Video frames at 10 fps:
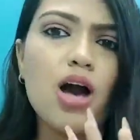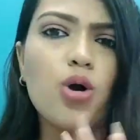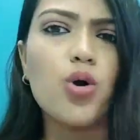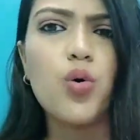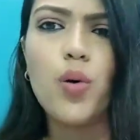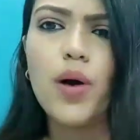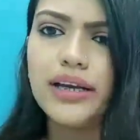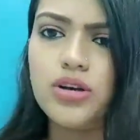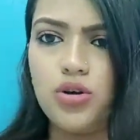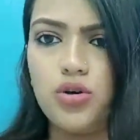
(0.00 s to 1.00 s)
quite
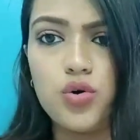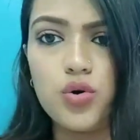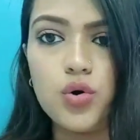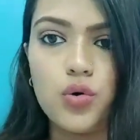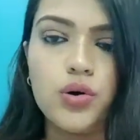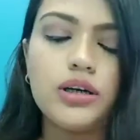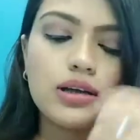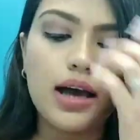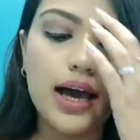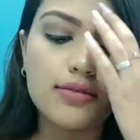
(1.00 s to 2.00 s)
good.
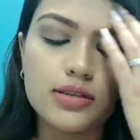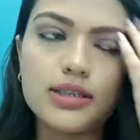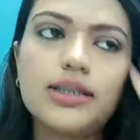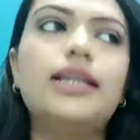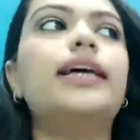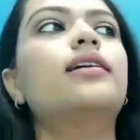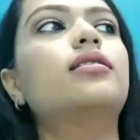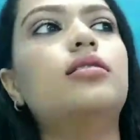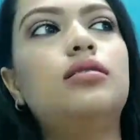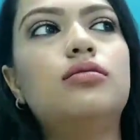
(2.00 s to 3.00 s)
I would say
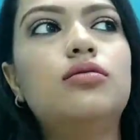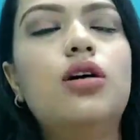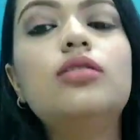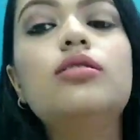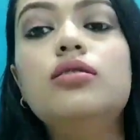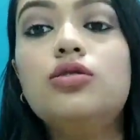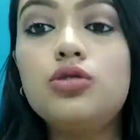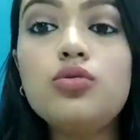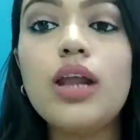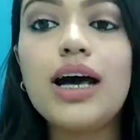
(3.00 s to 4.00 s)
like not too
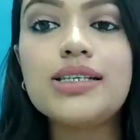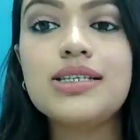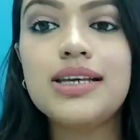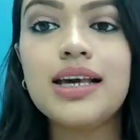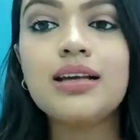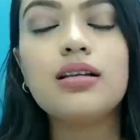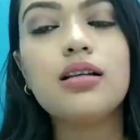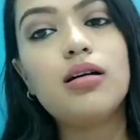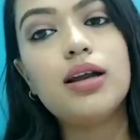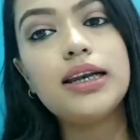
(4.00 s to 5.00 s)
lasting,
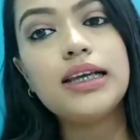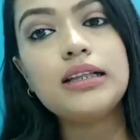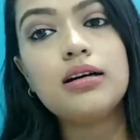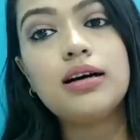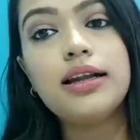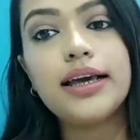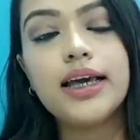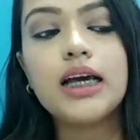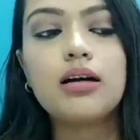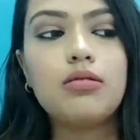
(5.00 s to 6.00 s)
neither like
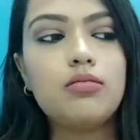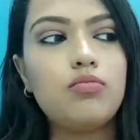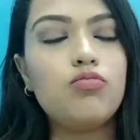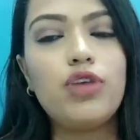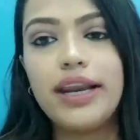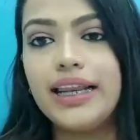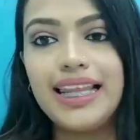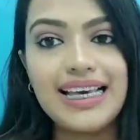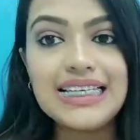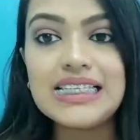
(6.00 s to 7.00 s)
very
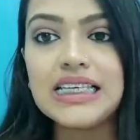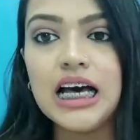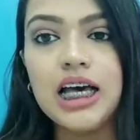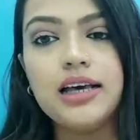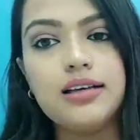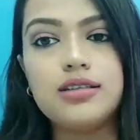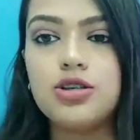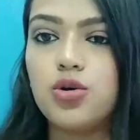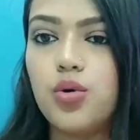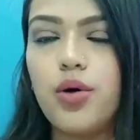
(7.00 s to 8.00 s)
less. It's
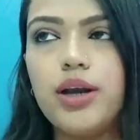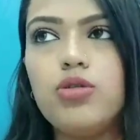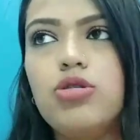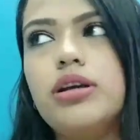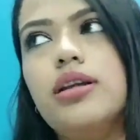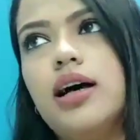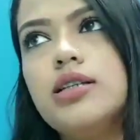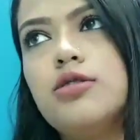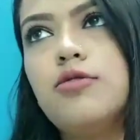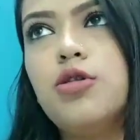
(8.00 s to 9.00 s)
quite good. It lasts
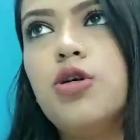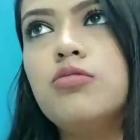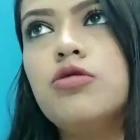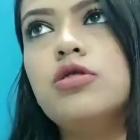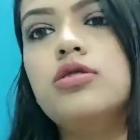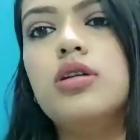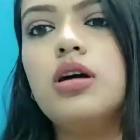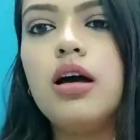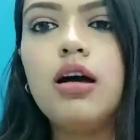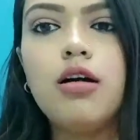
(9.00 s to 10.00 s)
for almost
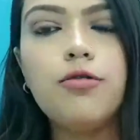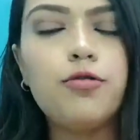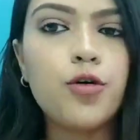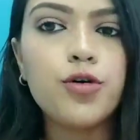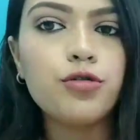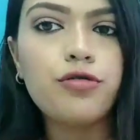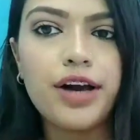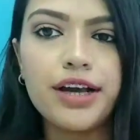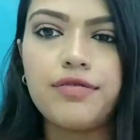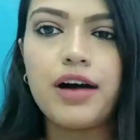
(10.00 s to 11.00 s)
4 to
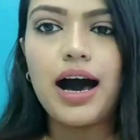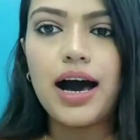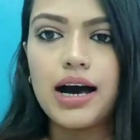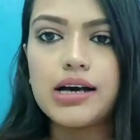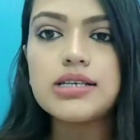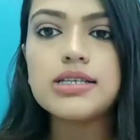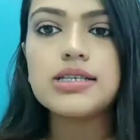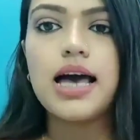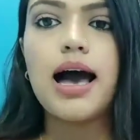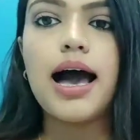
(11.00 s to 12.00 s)
5 hours,
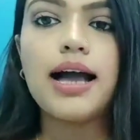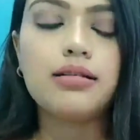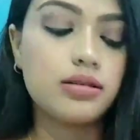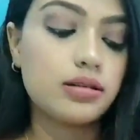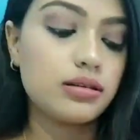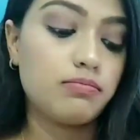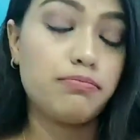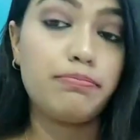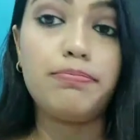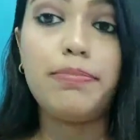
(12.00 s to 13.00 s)
and
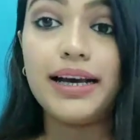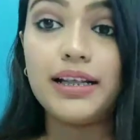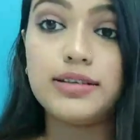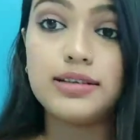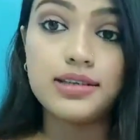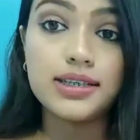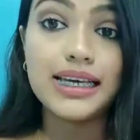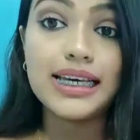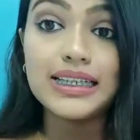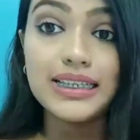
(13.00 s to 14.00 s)
by the way, this
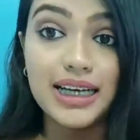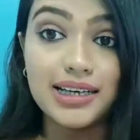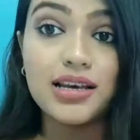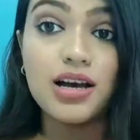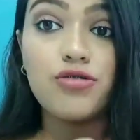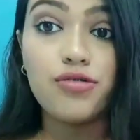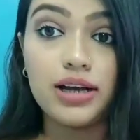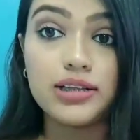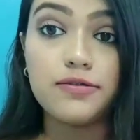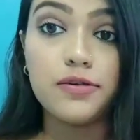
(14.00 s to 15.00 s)
does
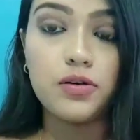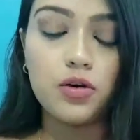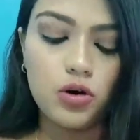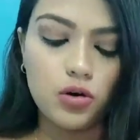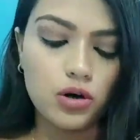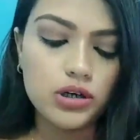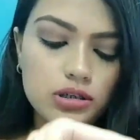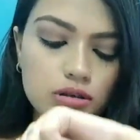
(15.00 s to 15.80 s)
transfer a lot.